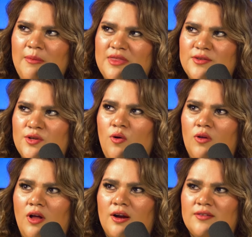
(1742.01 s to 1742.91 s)
I mean, there's a
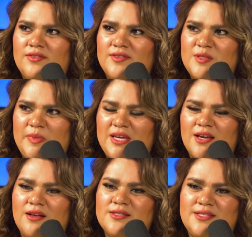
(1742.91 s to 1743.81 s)
whole art to
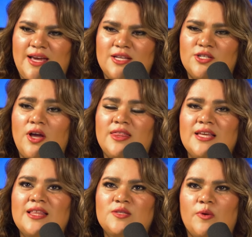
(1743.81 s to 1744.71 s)
speaking on stage. I
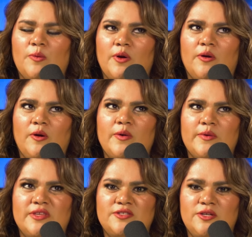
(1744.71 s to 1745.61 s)
think that's where we we're going
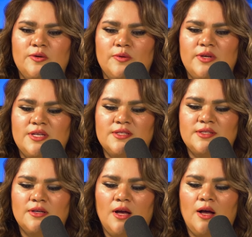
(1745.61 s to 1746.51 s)
with it too,
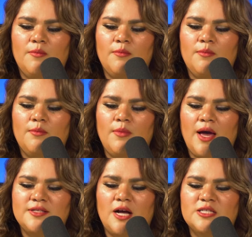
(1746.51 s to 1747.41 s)
is, um,
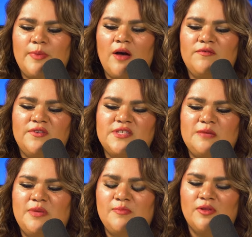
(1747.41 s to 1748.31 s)
I talked about
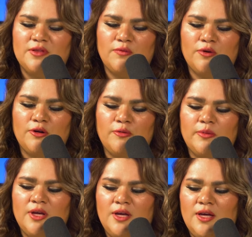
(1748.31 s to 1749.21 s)
15 people in the room.